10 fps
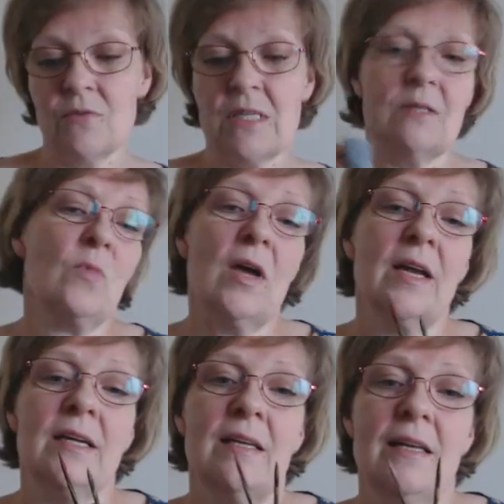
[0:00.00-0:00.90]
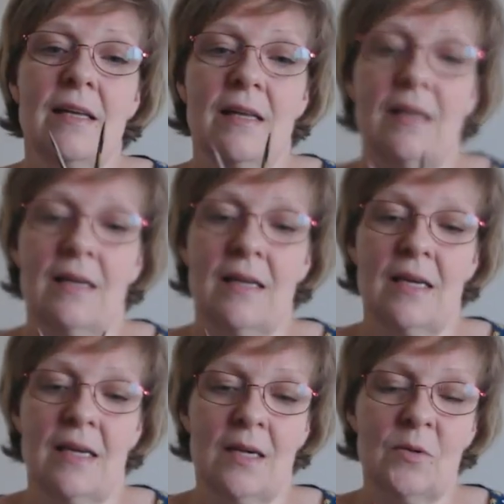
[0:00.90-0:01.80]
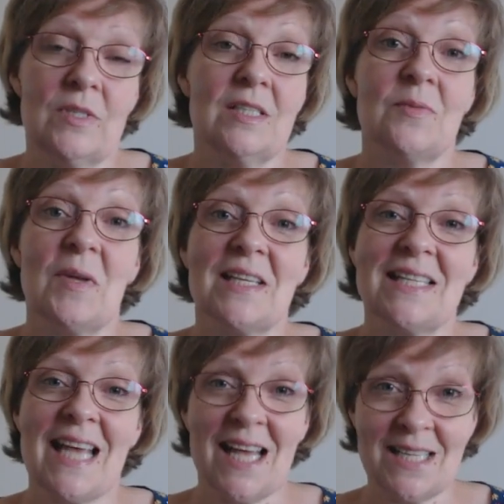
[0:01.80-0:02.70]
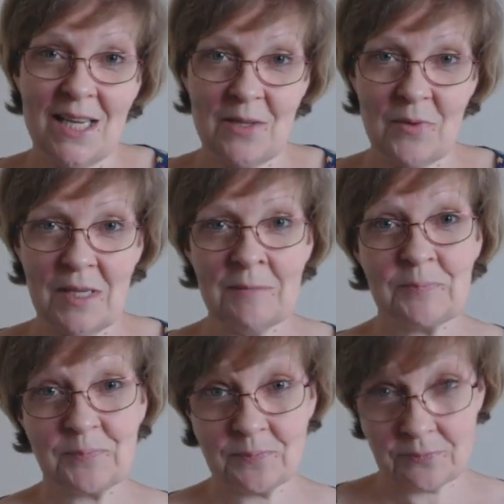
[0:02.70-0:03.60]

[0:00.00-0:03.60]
is the reason why I wanted to make this hat anyway.